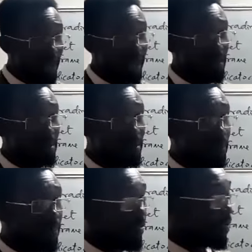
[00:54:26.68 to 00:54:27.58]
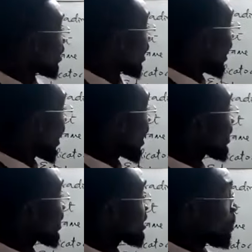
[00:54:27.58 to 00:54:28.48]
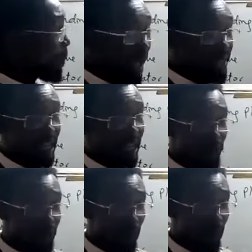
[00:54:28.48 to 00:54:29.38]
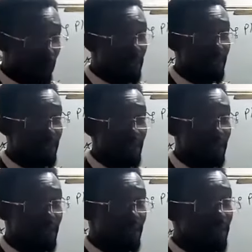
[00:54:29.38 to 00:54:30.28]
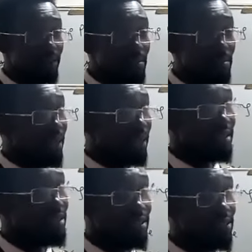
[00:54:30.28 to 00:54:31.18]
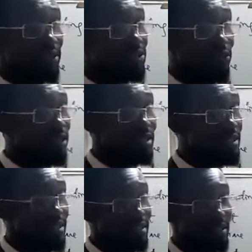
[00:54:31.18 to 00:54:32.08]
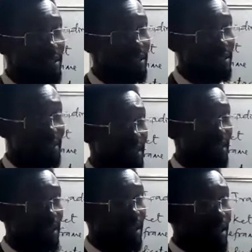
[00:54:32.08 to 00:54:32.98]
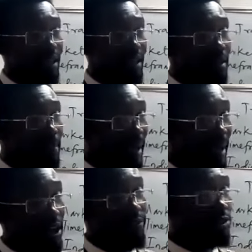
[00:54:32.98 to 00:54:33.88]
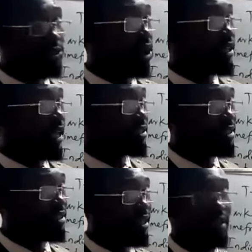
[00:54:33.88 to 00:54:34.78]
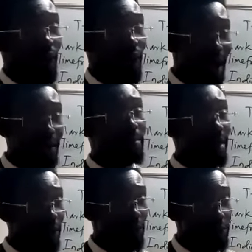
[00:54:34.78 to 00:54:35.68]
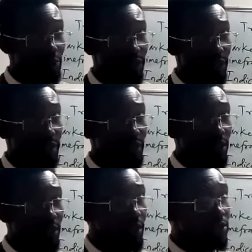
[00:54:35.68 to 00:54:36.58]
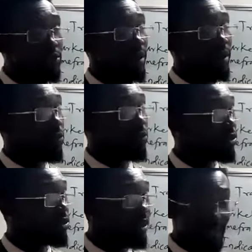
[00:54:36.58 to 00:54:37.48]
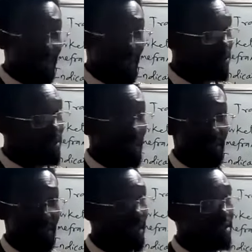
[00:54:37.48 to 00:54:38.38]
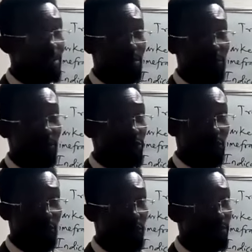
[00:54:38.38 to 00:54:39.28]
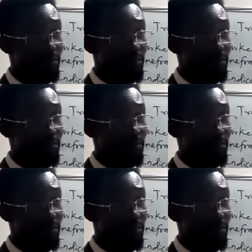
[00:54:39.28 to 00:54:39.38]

time, as the bars are forming, making a decision is not easy. Many of you saw yesterday how the market was moving. Somebody was already shouting that, hey, see money, oh.